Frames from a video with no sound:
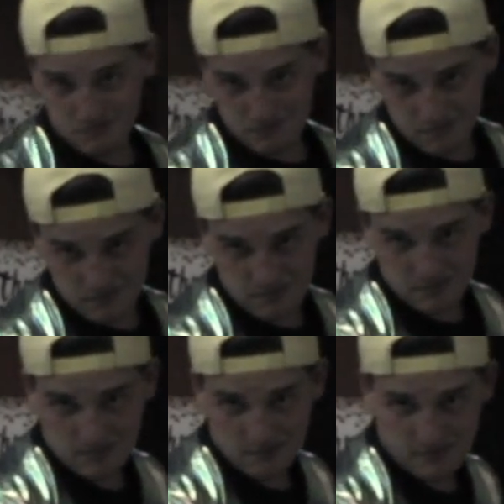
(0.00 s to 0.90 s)
at school
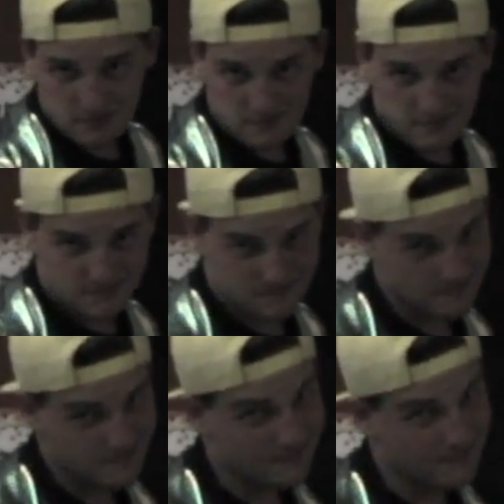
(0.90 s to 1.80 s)
and
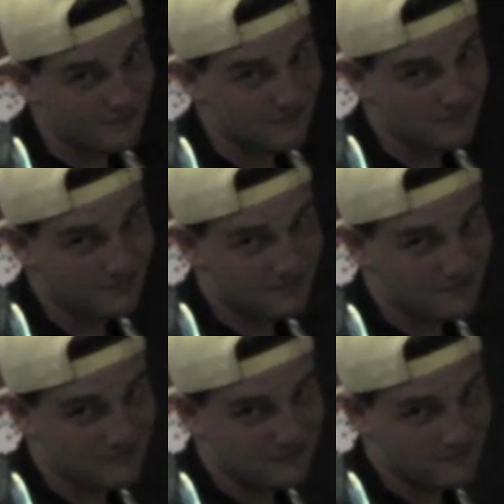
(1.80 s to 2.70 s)
he was a, he was
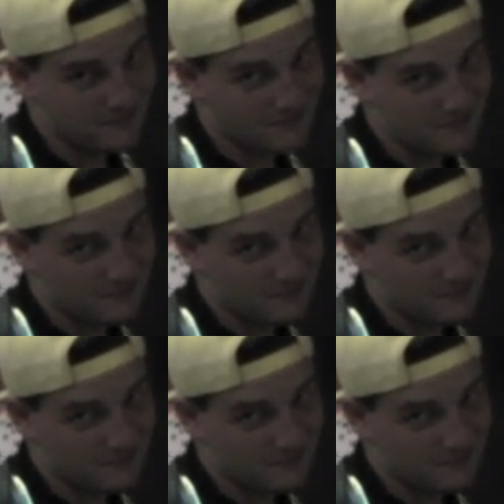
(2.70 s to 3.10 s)
a stud.